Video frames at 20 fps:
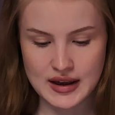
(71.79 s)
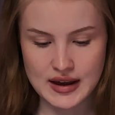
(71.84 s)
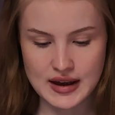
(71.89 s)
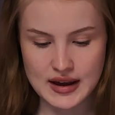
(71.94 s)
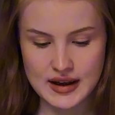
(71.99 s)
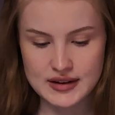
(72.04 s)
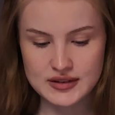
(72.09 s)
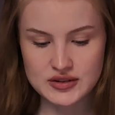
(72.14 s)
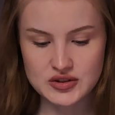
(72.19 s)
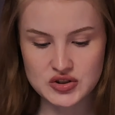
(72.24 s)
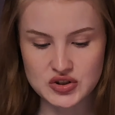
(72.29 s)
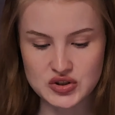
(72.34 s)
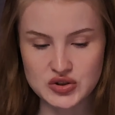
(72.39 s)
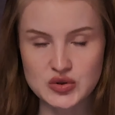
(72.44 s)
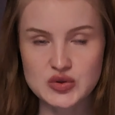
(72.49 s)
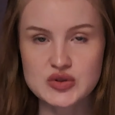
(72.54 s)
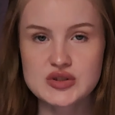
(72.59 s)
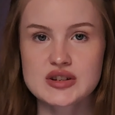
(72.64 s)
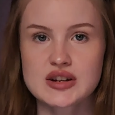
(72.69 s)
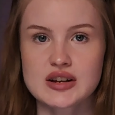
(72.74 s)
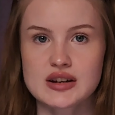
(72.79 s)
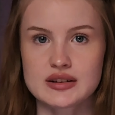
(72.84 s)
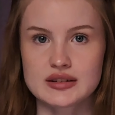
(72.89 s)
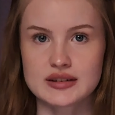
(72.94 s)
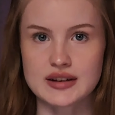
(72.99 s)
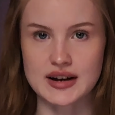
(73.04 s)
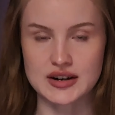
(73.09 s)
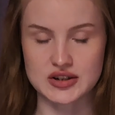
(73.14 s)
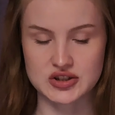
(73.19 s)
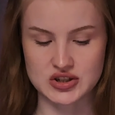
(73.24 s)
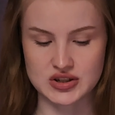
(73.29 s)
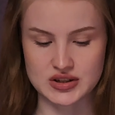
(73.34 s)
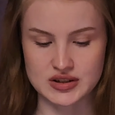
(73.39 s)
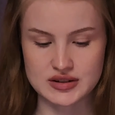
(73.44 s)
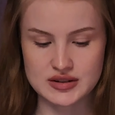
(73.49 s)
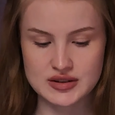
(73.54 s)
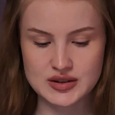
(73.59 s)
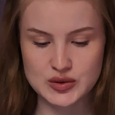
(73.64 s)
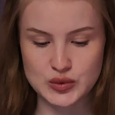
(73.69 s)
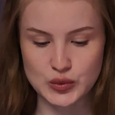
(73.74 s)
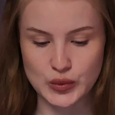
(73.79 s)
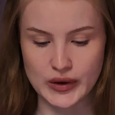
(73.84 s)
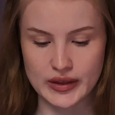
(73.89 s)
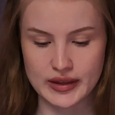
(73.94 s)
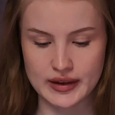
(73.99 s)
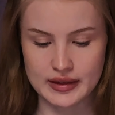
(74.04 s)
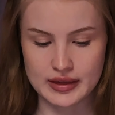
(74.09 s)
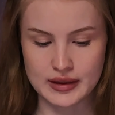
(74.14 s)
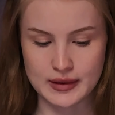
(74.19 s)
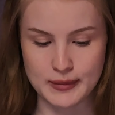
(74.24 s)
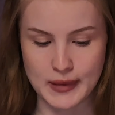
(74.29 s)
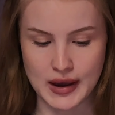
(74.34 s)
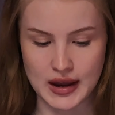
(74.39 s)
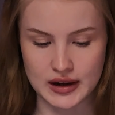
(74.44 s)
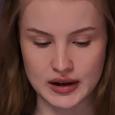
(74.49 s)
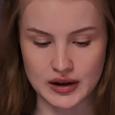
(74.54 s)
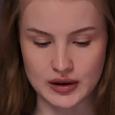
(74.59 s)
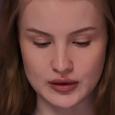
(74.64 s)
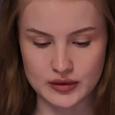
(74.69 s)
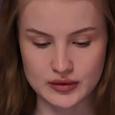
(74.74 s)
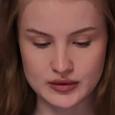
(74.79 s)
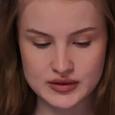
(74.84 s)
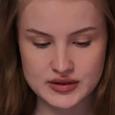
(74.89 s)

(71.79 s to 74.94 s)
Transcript: and choose collections within the menu.